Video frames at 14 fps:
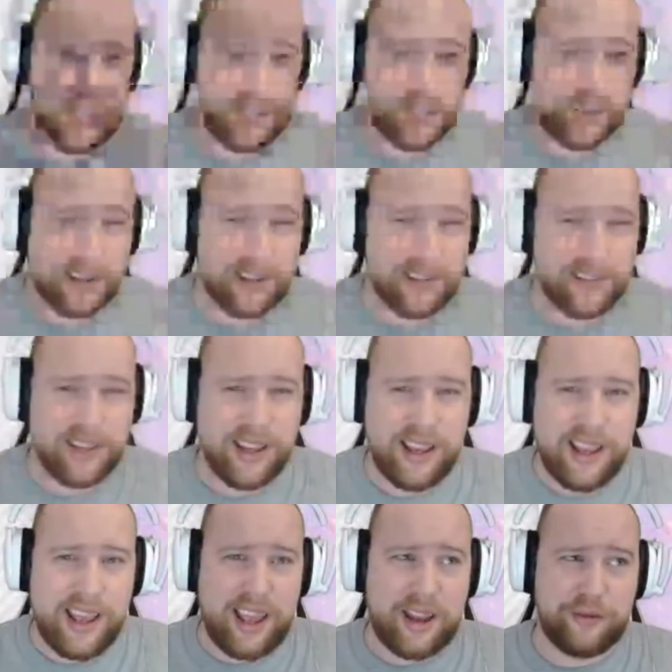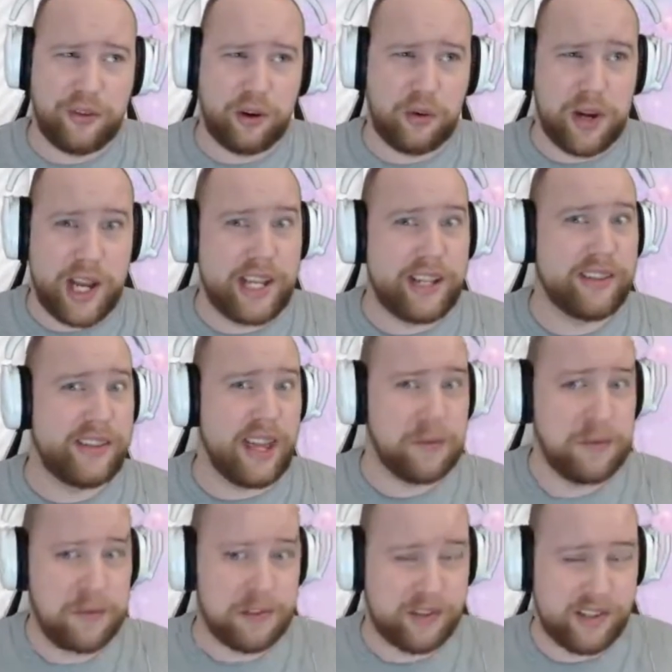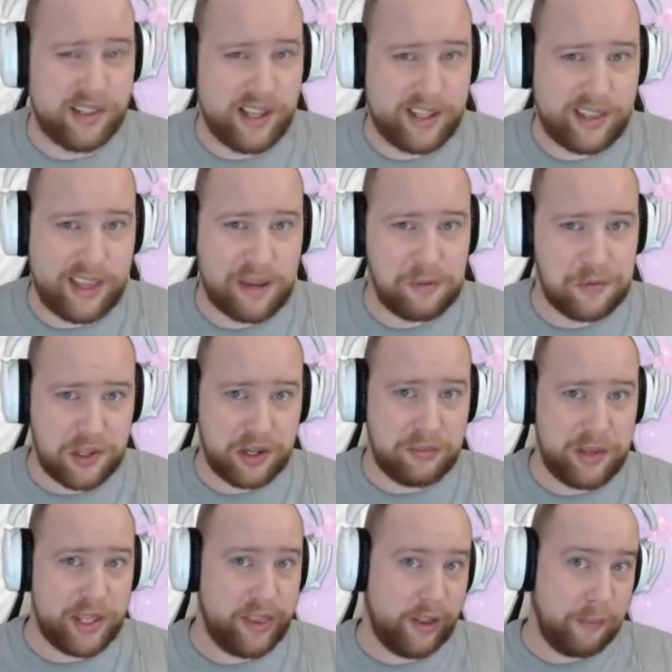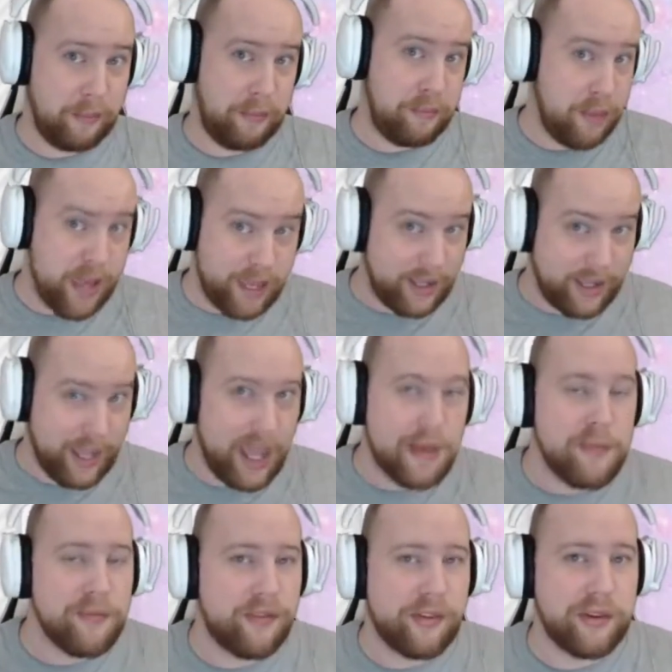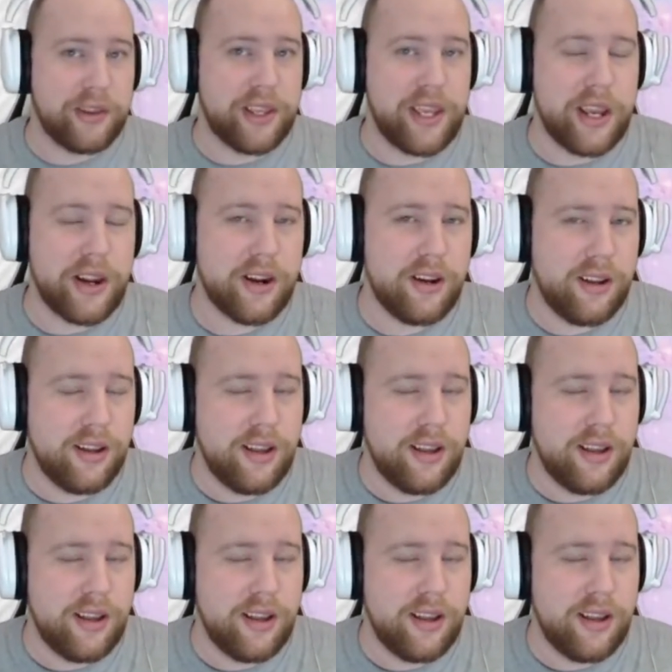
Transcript: Deluxe, and for a while that was looking like that was going to be their big game for the year